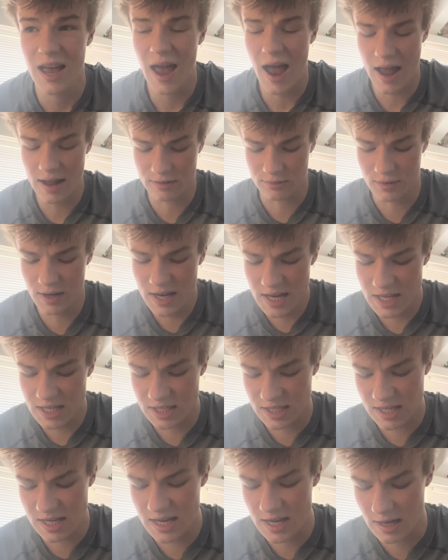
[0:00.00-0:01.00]
and really
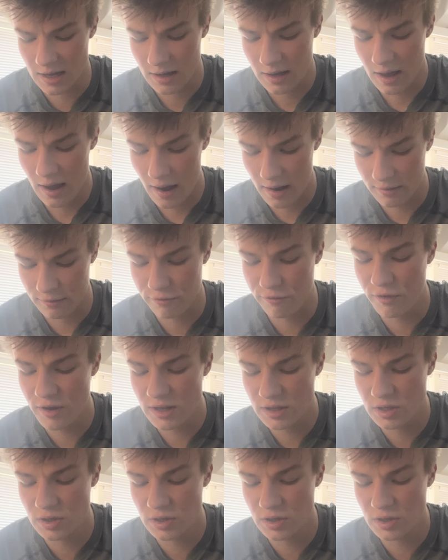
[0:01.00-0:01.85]
see and think